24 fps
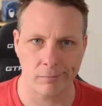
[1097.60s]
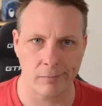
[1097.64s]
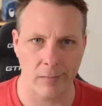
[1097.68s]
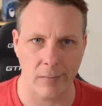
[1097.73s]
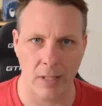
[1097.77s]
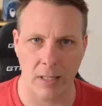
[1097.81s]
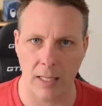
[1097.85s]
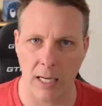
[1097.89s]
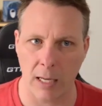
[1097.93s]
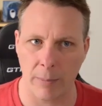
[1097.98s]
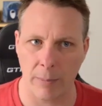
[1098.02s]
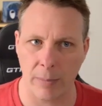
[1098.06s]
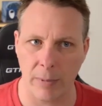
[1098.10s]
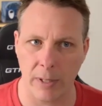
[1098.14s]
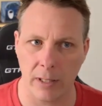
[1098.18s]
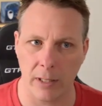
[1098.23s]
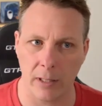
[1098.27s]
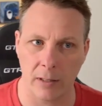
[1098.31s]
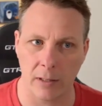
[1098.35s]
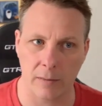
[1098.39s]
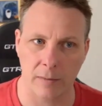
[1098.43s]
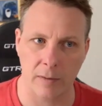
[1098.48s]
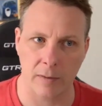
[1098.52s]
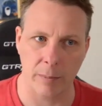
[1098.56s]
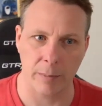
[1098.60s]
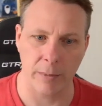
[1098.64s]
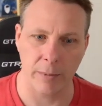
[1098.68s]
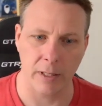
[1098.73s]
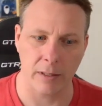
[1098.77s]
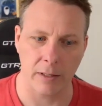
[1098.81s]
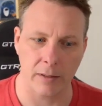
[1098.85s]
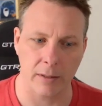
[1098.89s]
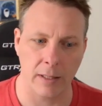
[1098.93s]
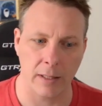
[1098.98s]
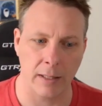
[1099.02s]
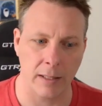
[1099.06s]
Happy to hear from you.
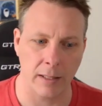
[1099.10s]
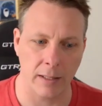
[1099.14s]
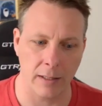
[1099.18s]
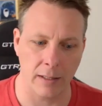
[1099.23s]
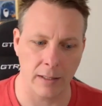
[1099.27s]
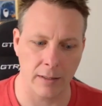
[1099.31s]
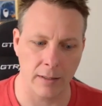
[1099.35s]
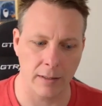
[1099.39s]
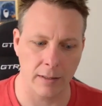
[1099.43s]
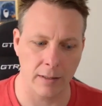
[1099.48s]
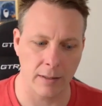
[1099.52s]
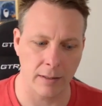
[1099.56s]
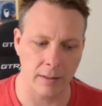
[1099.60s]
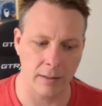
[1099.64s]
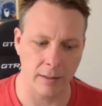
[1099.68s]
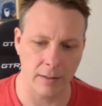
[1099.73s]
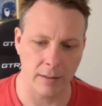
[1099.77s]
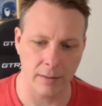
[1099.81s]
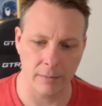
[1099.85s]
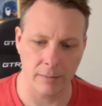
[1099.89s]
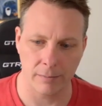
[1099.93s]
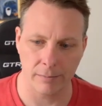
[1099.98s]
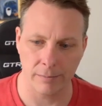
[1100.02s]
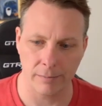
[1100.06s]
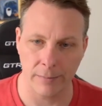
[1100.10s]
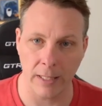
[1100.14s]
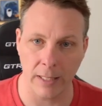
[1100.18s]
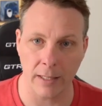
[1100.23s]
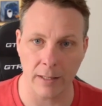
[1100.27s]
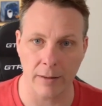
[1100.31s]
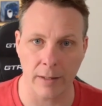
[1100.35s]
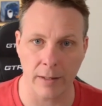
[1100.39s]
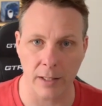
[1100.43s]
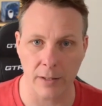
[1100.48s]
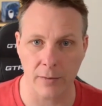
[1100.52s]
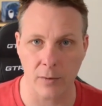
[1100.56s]
And yeah,
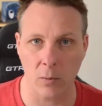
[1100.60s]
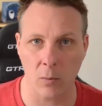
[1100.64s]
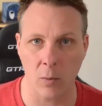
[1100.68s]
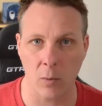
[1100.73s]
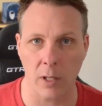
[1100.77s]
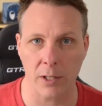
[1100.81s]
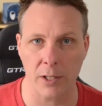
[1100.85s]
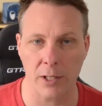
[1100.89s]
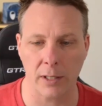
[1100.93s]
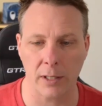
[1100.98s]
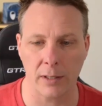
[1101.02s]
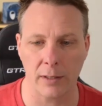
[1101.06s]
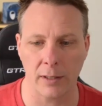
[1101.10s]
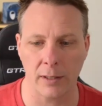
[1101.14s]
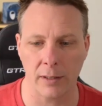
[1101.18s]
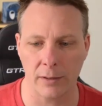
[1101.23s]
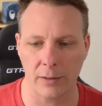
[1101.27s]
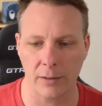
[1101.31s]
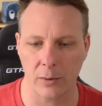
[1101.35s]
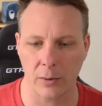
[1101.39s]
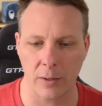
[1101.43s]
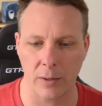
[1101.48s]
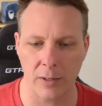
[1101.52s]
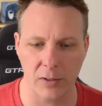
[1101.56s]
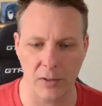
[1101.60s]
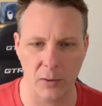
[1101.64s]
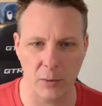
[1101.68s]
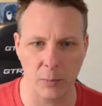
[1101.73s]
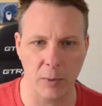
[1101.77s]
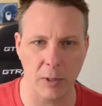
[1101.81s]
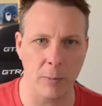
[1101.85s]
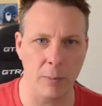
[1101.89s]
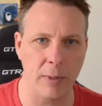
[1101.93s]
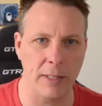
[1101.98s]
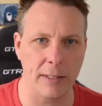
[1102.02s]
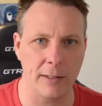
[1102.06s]
thanks for watching. Sorry, this has
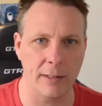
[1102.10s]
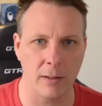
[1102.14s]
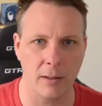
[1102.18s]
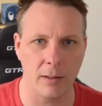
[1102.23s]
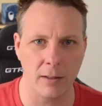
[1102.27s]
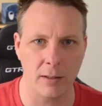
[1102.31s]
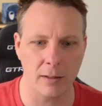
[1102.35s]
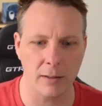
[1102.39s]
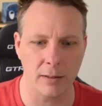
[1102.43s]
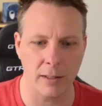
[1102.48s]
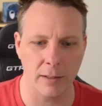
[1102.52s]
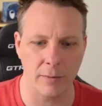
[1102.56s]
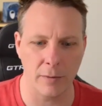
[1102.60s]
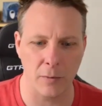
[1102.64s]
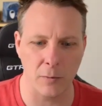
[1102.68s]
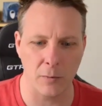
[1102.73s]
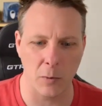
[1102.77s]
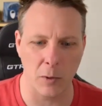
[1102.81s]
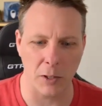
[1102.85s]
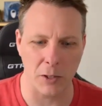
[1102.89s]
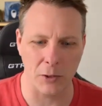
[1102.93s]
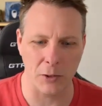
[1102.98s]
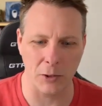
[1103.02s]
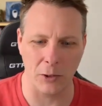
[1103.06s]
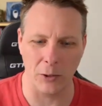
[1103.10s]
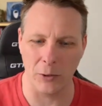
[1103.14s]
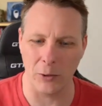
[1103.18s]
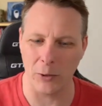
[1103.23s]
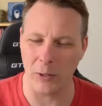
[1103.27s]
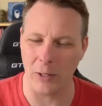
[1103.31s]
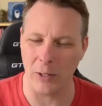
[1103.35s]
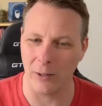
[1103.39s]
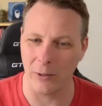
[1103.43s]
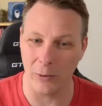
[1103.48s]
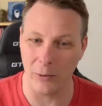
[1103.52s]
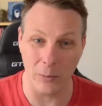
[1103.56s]
been a bit long. If you've watched all
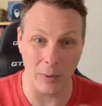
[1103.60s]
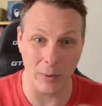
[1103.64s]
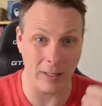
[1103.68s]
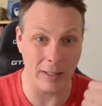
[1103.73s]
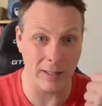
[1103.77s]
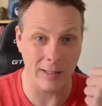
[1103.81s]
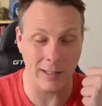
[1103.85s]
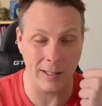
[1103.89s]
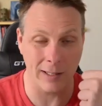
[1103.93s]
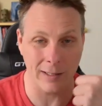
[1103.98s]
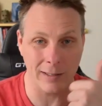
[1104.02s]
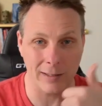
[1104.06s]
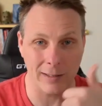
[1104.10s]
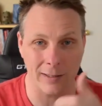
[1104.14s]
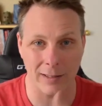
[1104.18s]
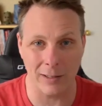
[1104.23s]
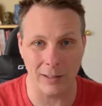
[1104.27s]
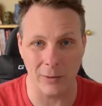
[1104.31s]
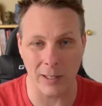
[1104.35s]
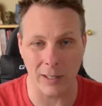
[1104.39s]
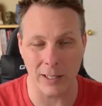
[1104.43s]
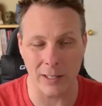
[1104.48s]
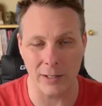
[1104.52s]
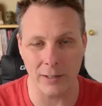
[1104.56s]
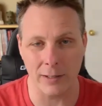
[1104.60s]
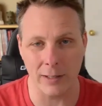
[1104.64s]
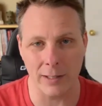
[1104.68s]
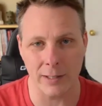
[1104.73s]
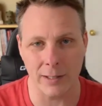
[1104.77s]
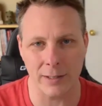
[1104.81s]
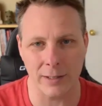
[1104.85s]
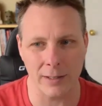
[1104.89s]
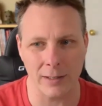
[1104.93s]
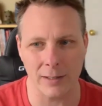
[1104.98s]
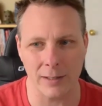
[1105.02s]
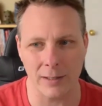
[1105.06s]
the way to the end,
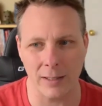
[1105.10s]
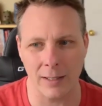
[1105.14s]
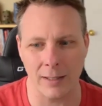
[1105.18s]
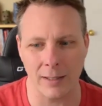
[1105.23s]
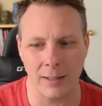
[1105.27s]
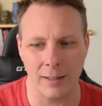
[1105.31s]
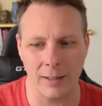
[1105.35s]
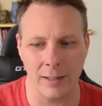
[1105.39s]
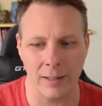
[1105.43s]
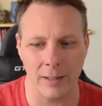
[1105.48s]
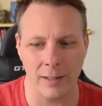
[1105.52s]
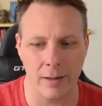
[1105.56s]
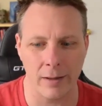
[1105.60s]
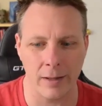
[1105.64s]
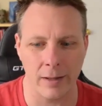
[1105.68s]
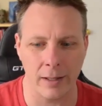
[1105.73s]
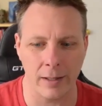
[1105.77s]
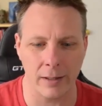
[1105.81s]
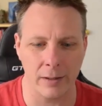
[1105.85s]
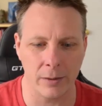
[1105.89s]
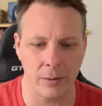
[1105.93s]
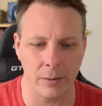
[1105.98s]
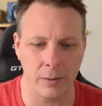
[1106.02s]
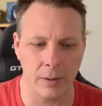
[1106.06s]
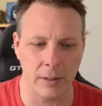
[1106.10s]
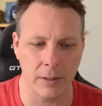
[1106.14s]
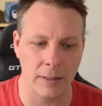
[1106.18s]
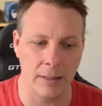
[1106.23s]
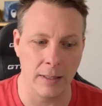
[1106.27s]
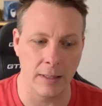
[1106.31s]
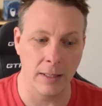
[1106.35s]
congratulations and thank you.